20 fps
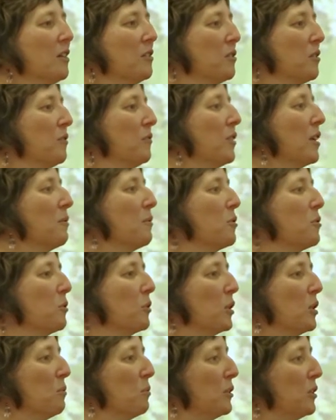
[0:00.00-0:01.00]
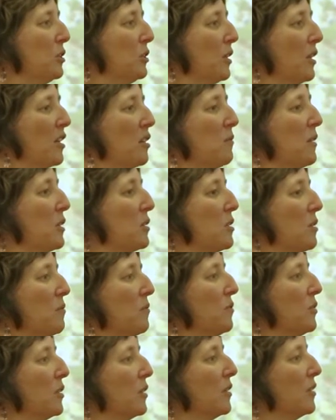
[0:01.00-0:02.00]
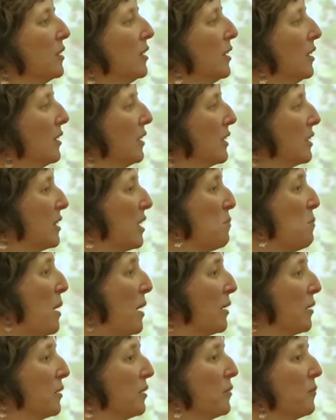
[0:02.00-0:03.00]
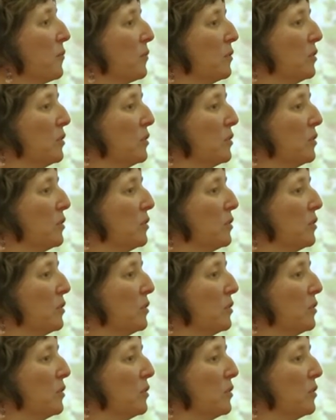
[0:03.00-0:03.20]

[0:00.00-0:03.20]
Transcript: So the farmers really appreciate it. It makes them feel like they matter.